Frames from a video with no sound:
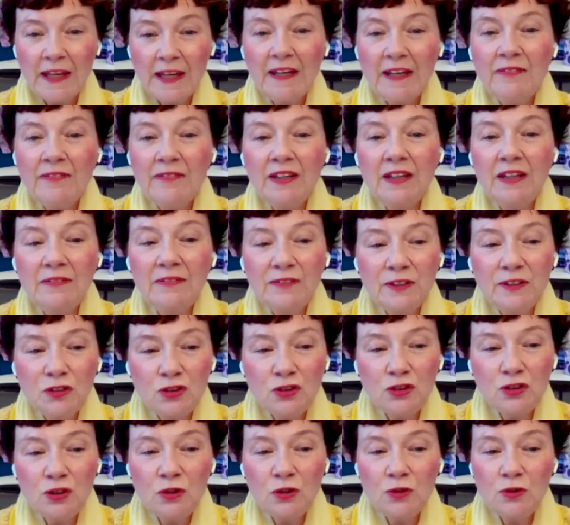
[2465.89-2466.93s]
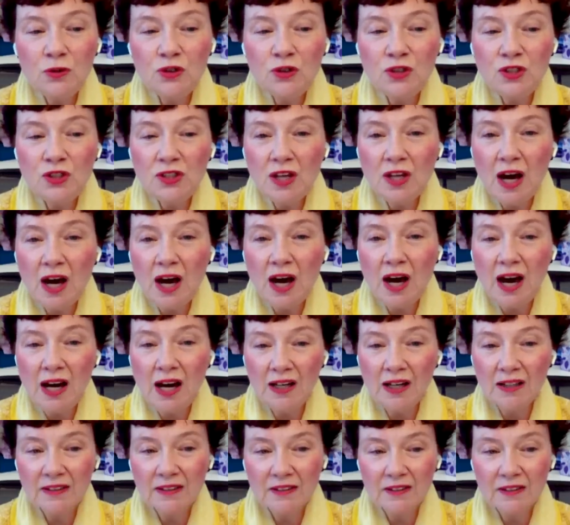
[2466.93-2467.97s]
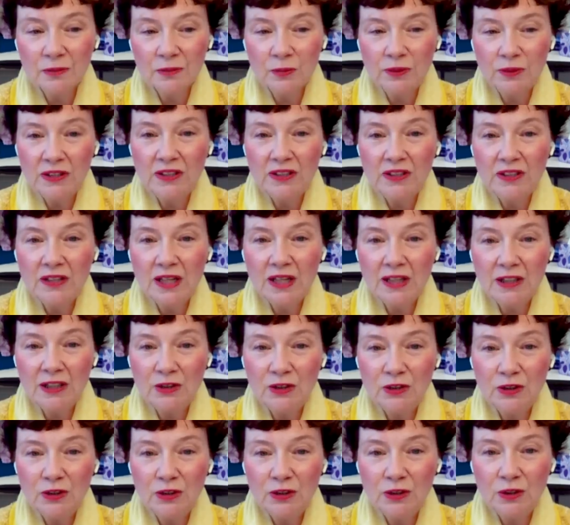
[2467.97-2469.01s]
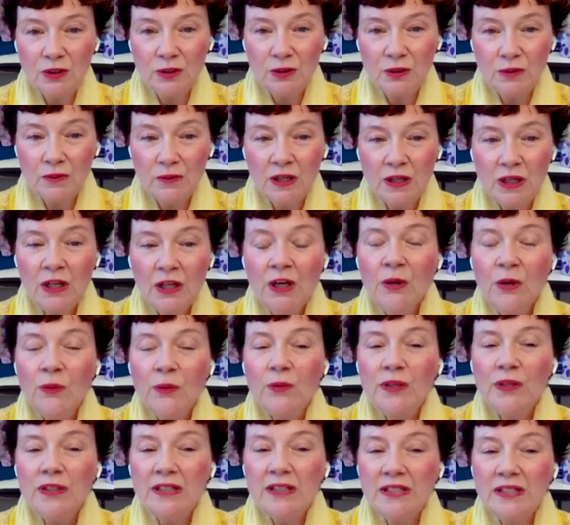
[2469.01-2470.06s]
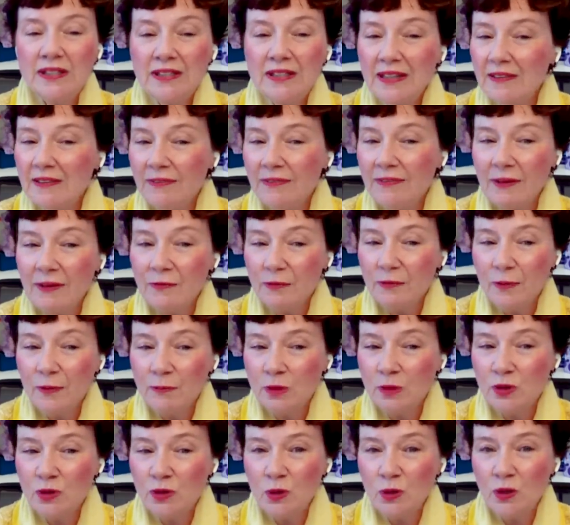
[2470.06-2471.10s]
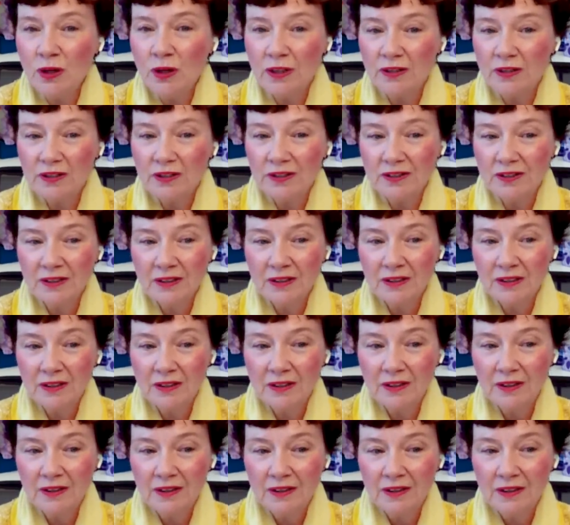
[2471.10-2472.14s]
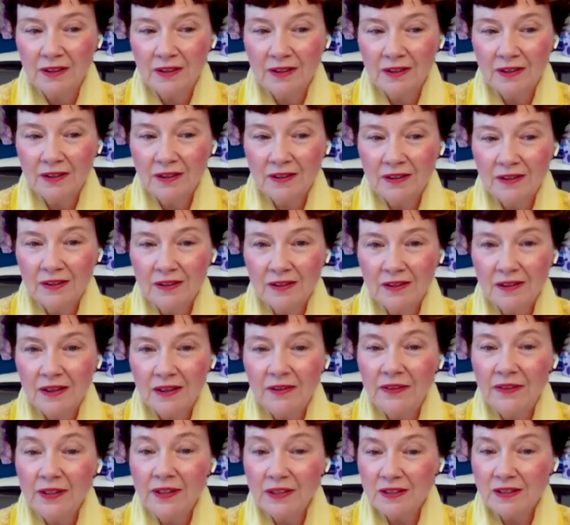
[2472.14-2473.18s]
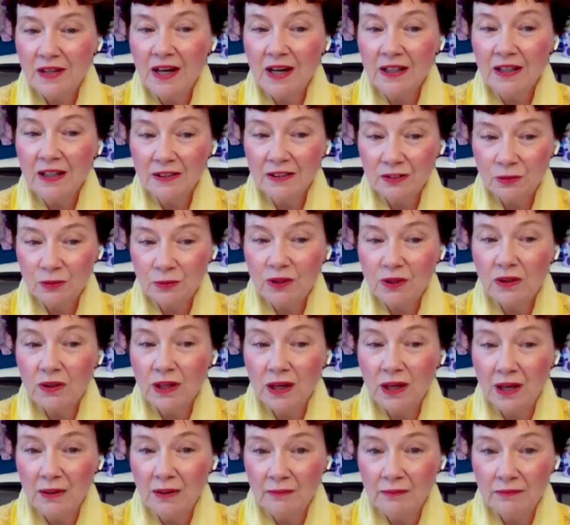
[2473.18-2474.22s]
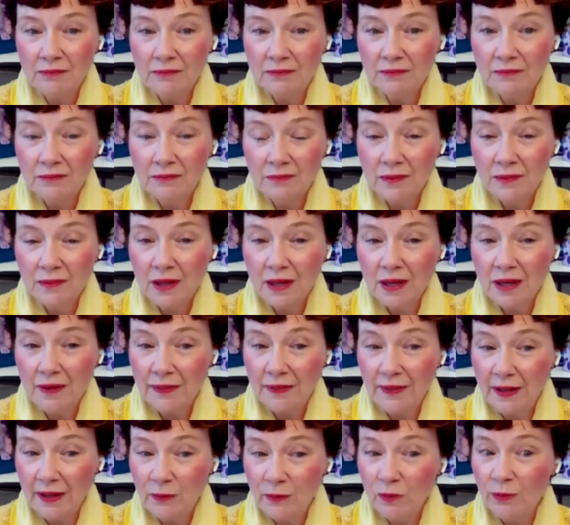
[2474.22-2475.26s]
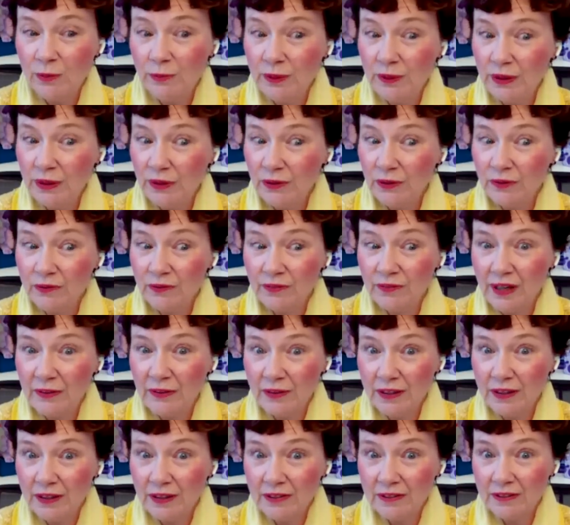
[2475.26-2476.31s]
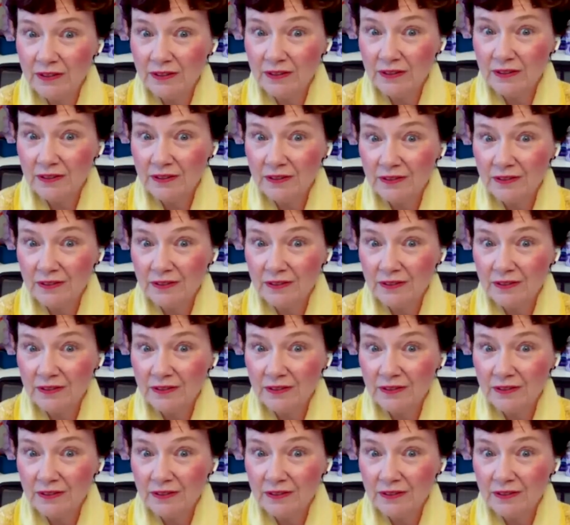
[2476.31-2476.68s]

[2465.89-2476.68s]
Even if it's new socks, we say to you, receive it from Source. And the socks will come and they will be your favorites.